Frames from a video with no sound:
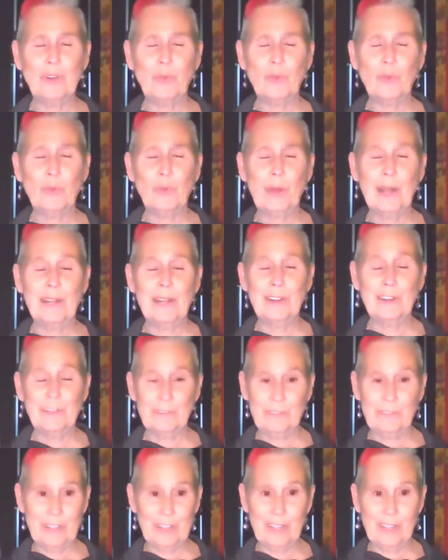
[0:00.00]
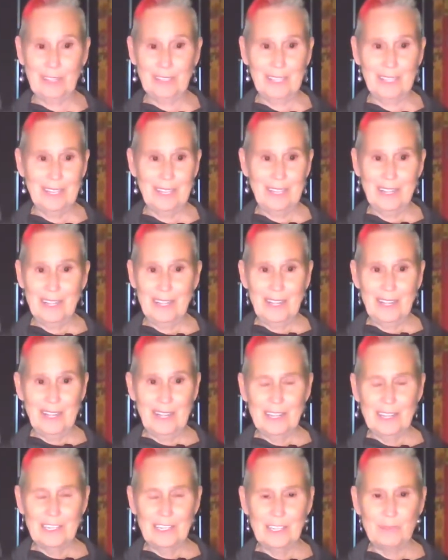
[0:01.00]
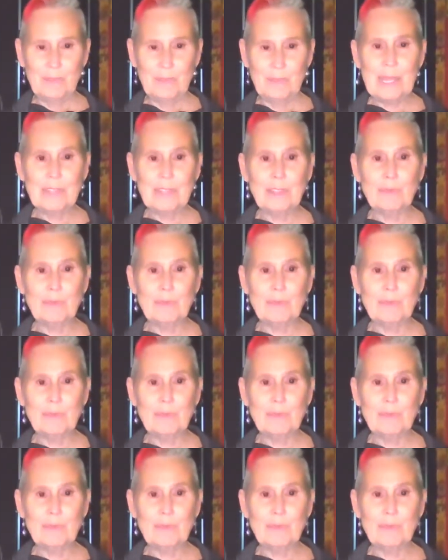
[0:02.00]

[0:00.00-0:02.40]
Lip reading: How wonderful to be